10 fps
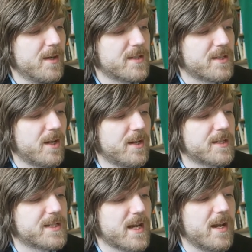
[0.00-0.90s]
Sullen
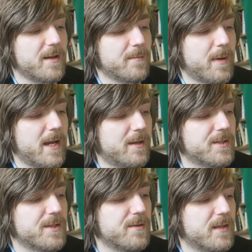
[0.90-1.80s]
and silent, pale
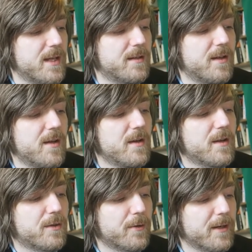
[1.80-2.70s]
and too thin,
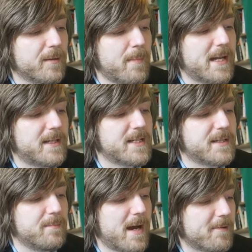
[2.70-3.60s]
thawing the madness
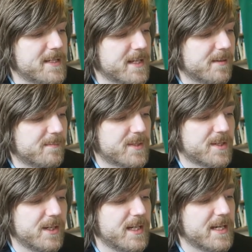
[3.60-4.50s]
that marries it.
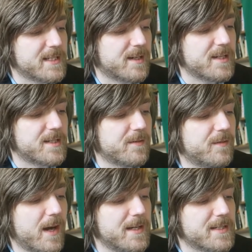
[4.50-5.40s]
Sunny days glisten,
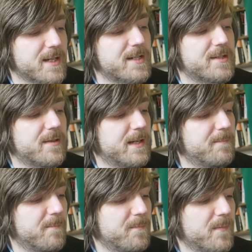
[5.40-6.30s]
fine as glycerine.